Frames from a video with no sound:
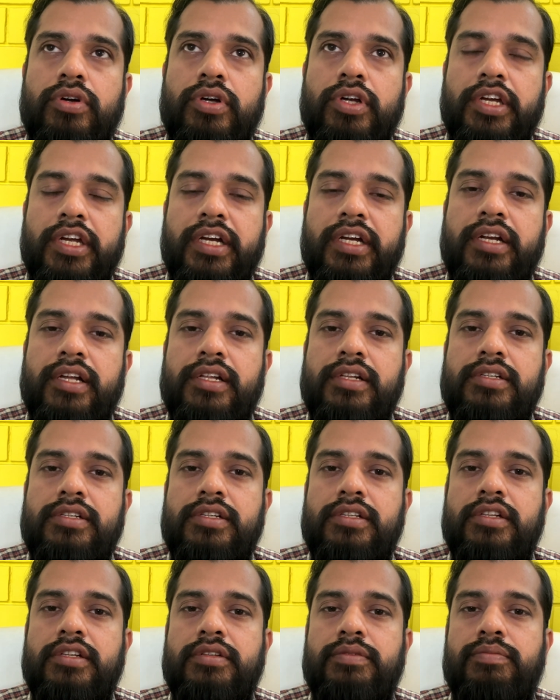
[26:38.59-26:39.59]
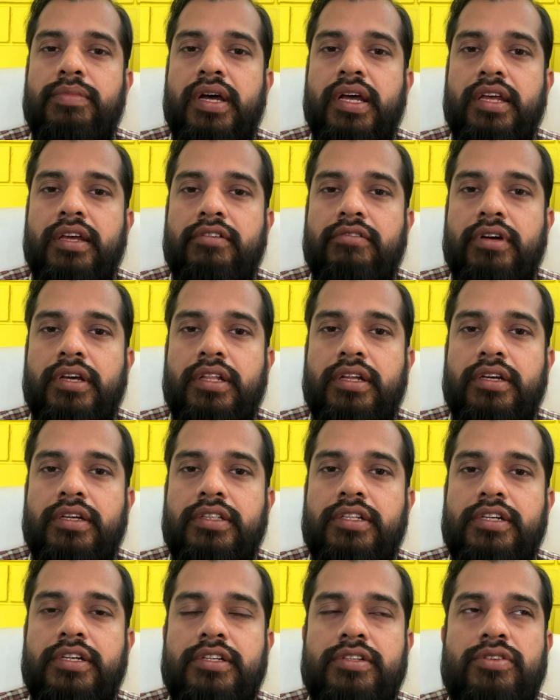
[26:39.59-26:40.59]
indulge in this Mayavada.
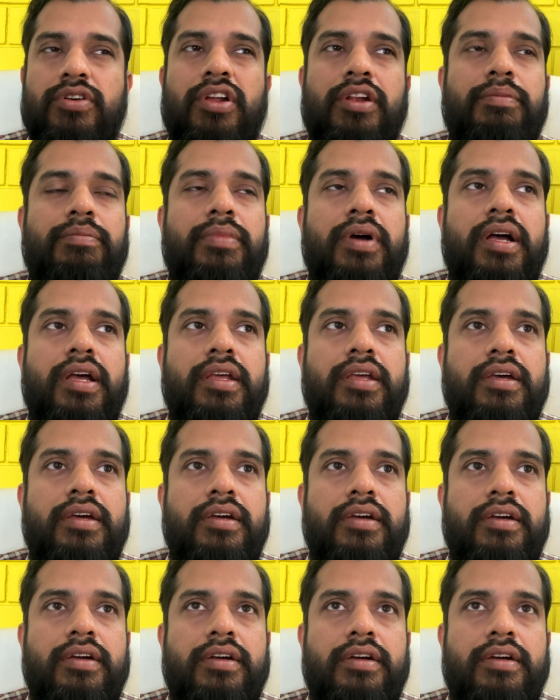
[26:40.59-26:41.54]
That is all Maya.